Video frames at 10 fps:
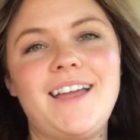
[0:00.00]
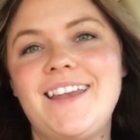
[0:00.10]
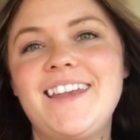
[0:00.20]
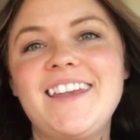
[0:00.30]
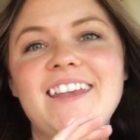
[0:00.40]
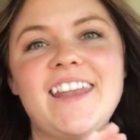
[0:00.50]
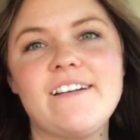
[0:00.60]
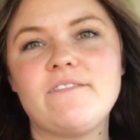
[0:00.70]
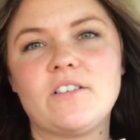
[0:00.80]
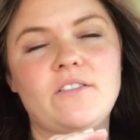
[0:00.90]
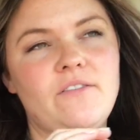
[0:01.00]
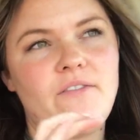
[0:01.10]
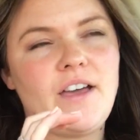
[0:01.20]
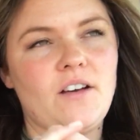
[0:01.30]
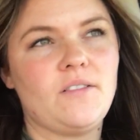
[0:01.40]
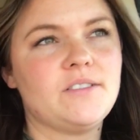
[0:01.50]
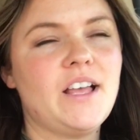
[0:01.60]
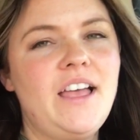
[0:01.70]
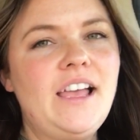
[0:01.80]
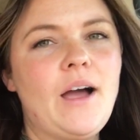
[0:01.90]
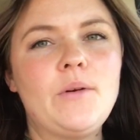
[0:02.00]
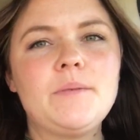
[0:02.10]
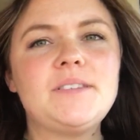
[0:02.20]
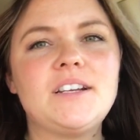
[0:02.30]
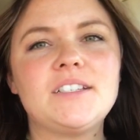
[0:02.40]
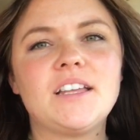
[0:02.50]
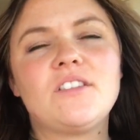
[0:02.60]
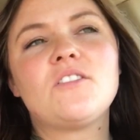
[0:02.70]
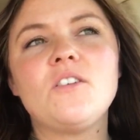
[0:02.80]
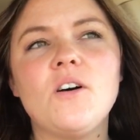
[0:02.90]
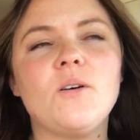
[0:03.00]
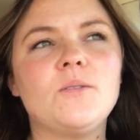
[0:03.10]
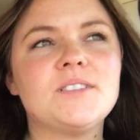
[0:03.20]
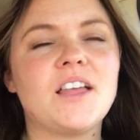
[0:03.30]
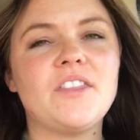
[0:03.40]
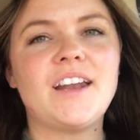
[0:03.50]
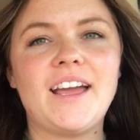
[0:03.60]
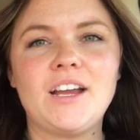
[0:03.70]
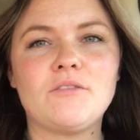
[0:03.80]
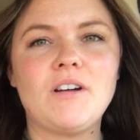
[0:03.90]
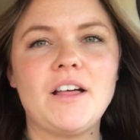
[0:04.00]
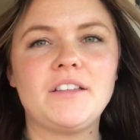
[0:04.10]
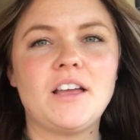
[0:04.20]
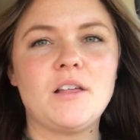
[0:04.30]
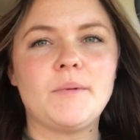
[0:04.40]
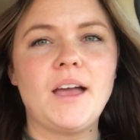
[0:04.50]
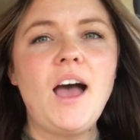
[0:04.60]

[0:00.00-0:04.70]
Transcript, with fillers: It never fails. I went upstairs to get their clothes and then I hear Riley yell at me,